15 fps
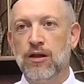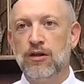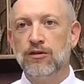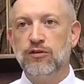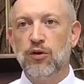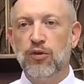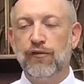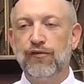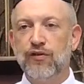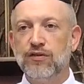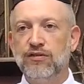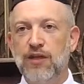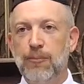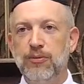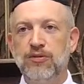So the
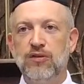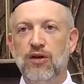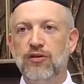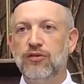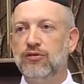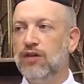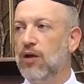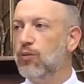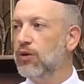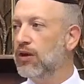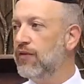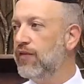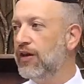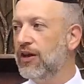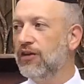first step is to understand we're
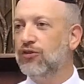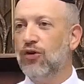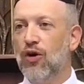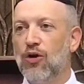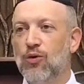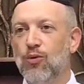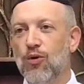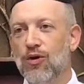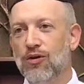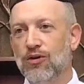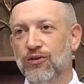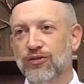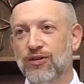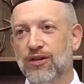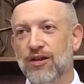living in a dark
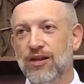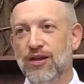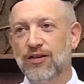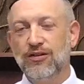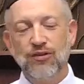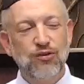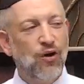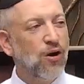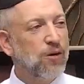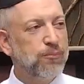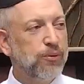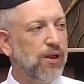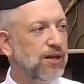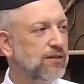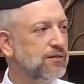world. It's a dark
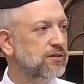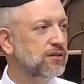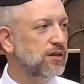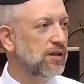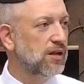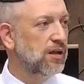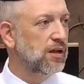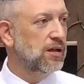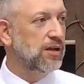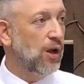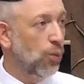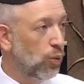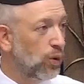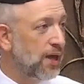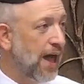place.
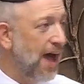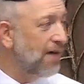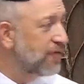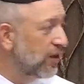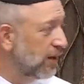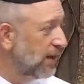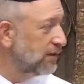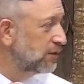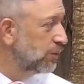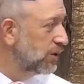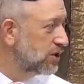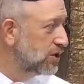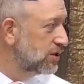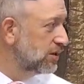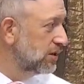Now we have the light
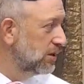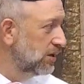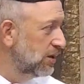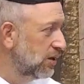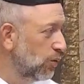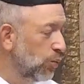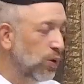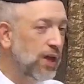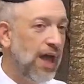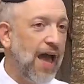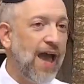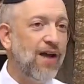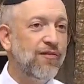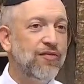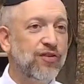switch. We
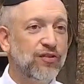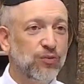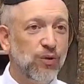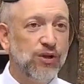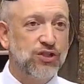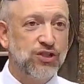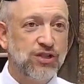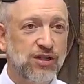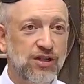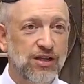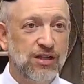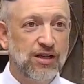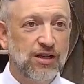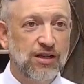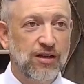have the switch.
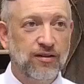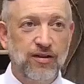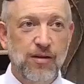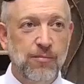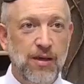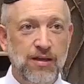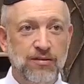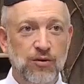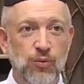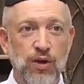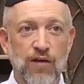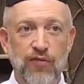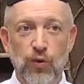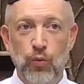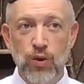It's amazing. We
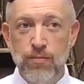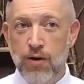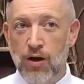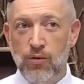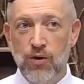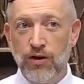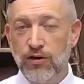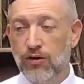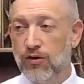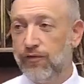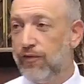have the Wemo on your